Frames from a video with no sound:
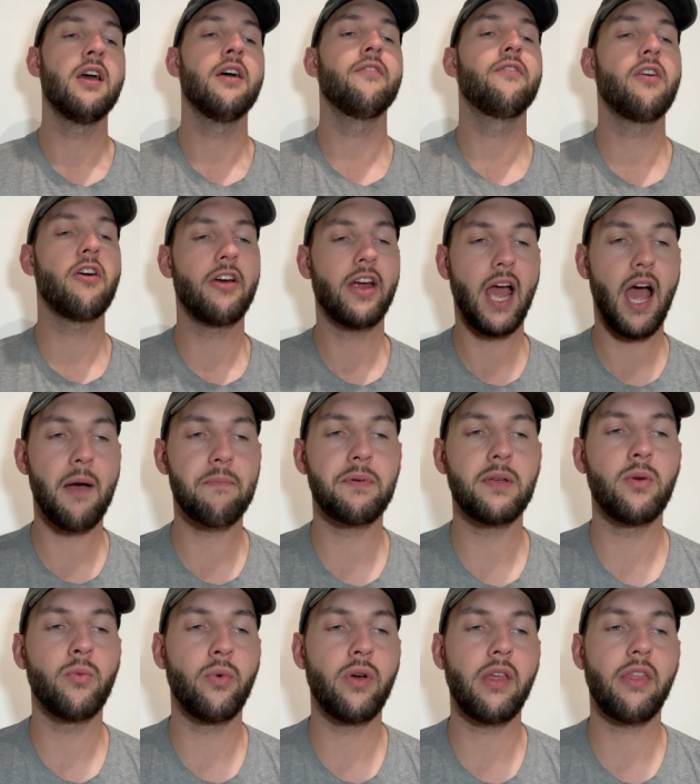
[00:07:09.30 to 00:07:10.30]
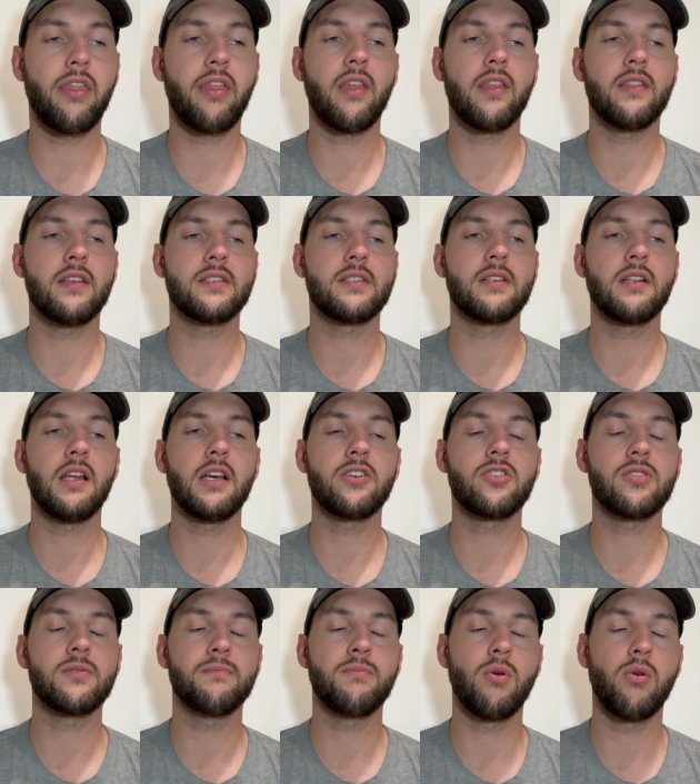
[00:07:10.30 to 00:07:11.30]
very happy with the
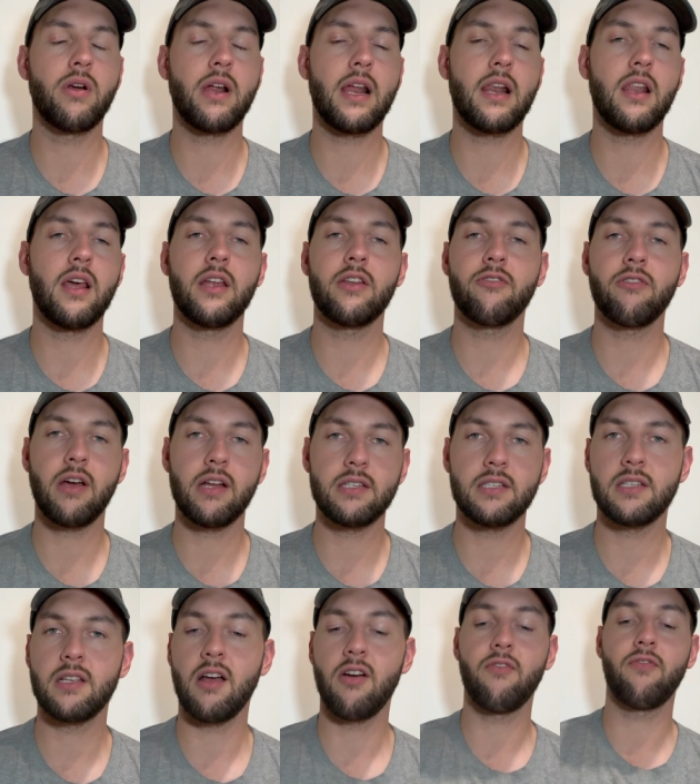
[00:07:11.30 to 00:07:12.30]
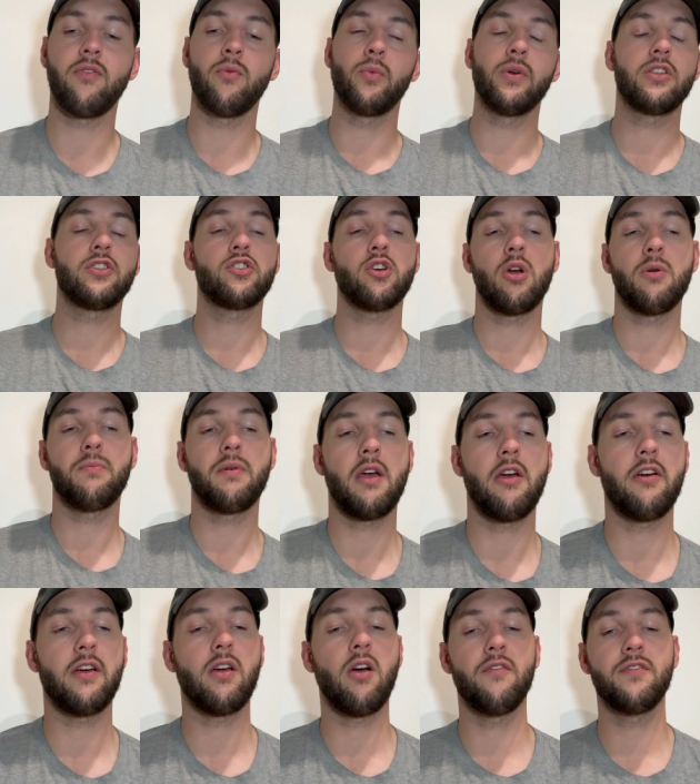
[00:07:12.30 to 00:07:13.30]
selection. Port Adelaide, great stuff with Joe
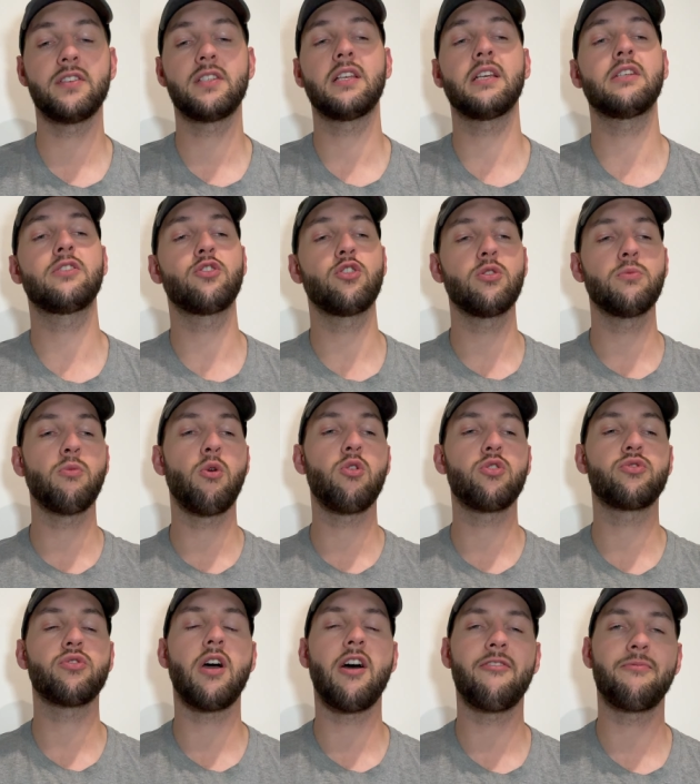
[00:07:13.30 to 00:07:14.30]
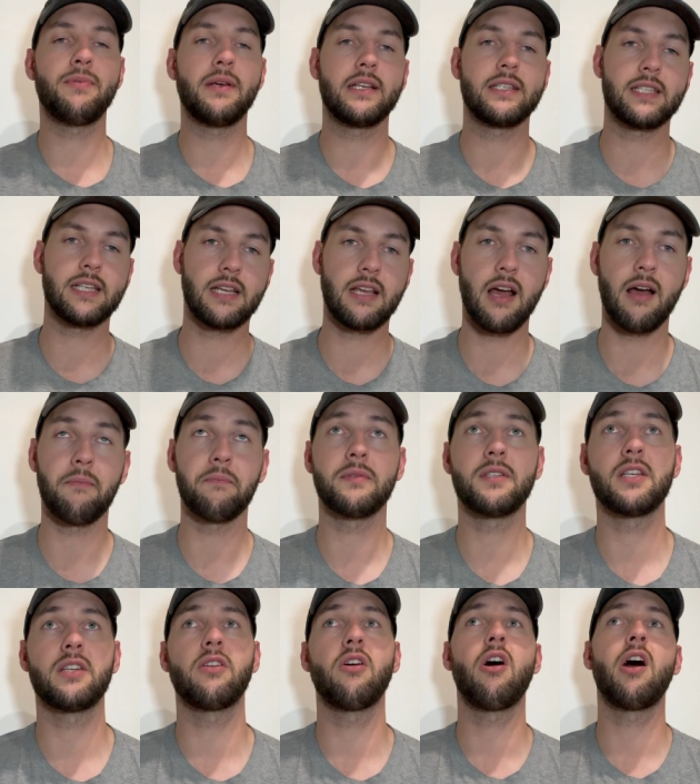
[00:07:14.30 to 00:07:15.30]
Berry. Obviously, 2 more draft picks to come
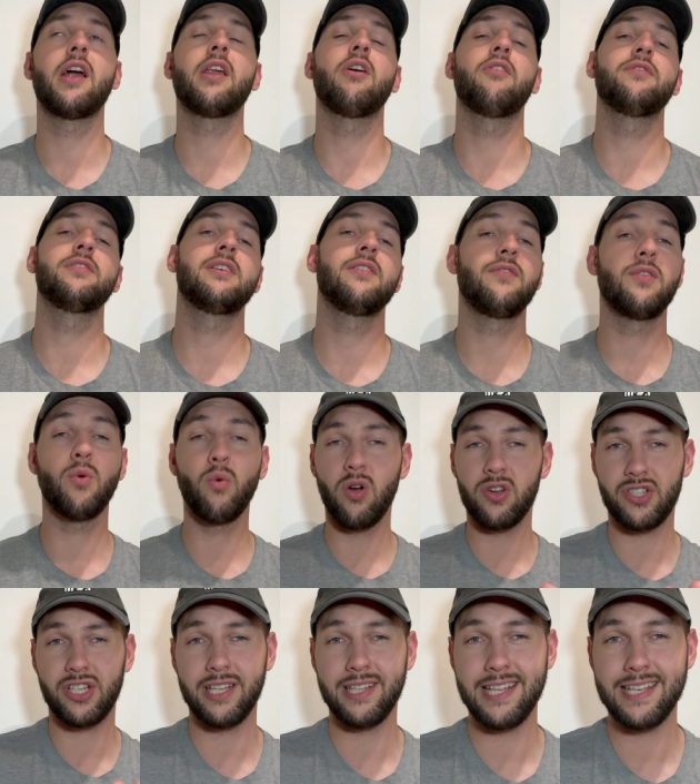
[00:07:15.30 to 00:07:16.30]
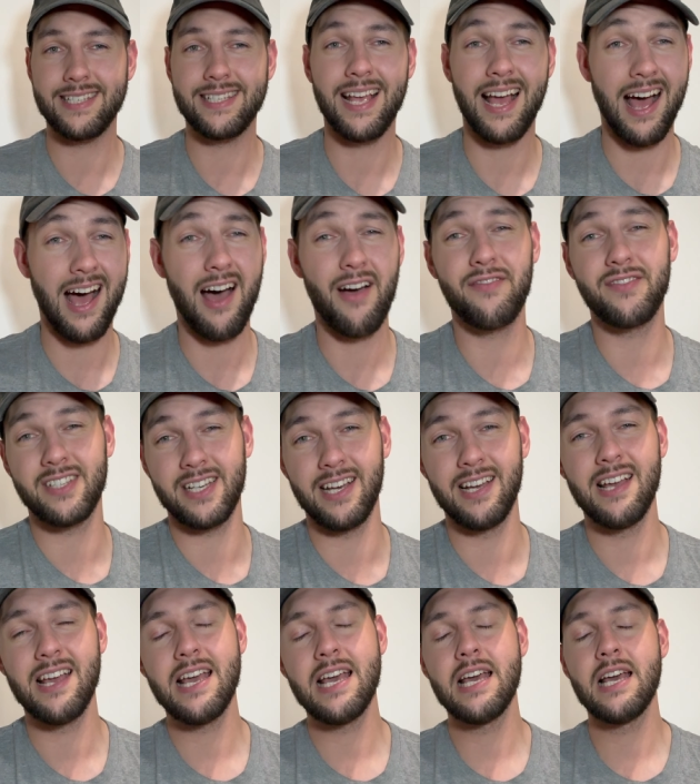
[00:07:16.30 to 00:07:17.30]
tonight. Obviously, if you're watching this after
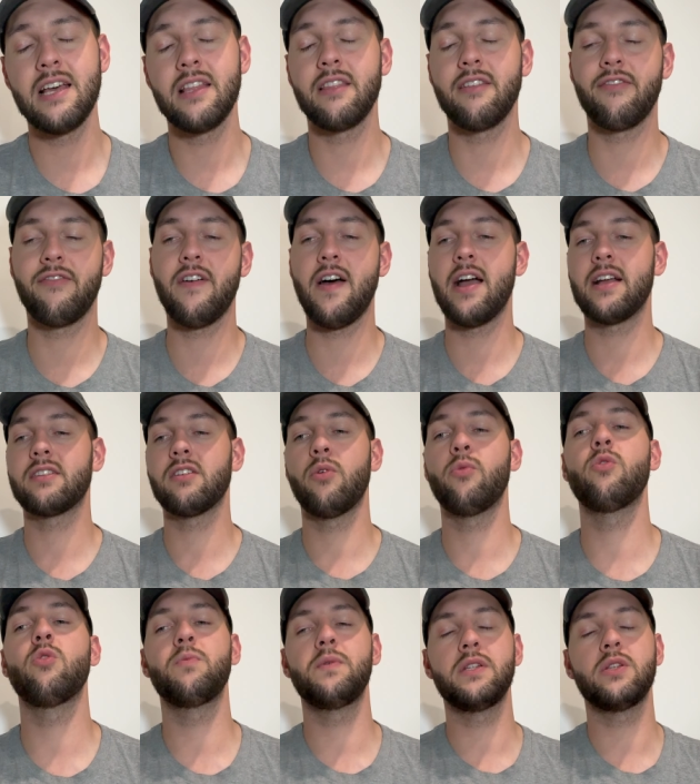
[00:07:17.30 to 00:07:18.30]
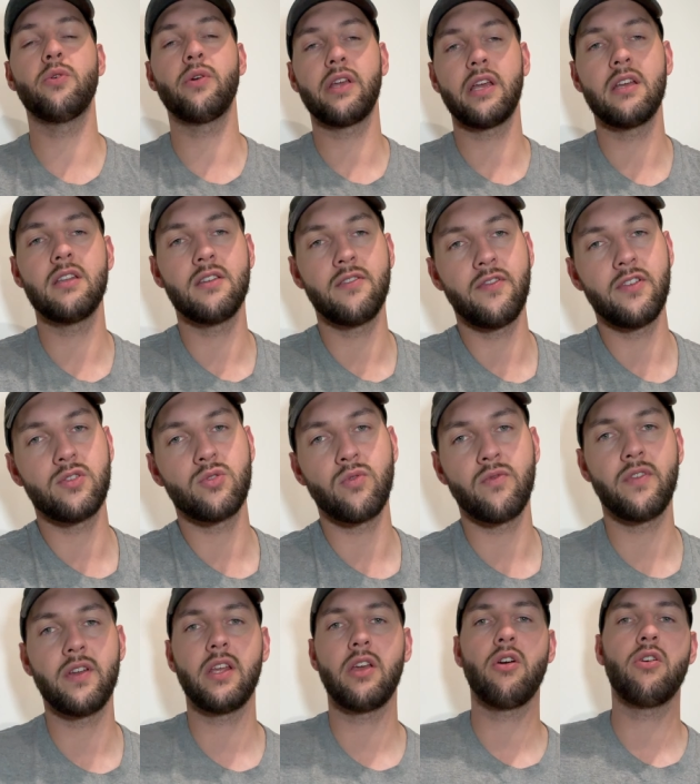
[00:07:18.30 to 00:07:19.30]
the fact, I will be doing individual
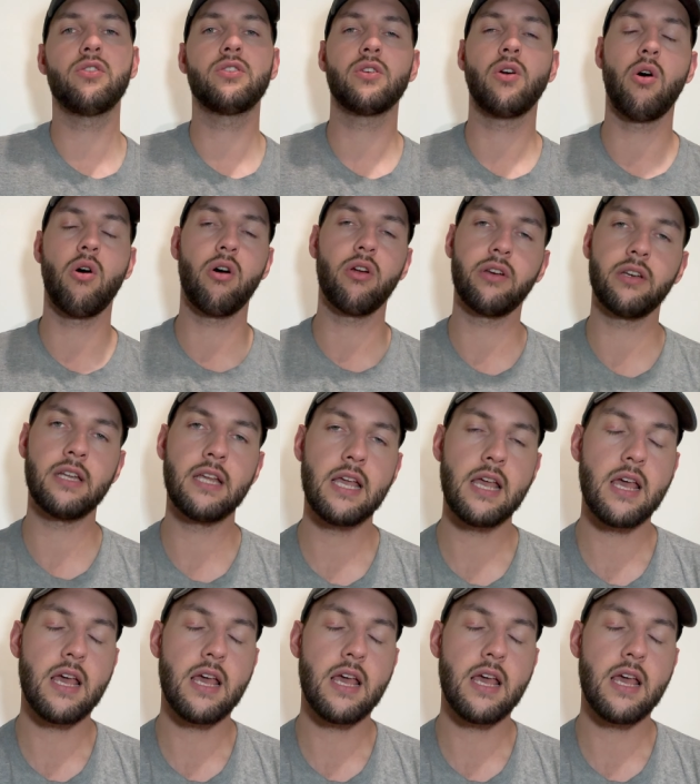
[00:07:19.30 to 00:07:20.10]
videos on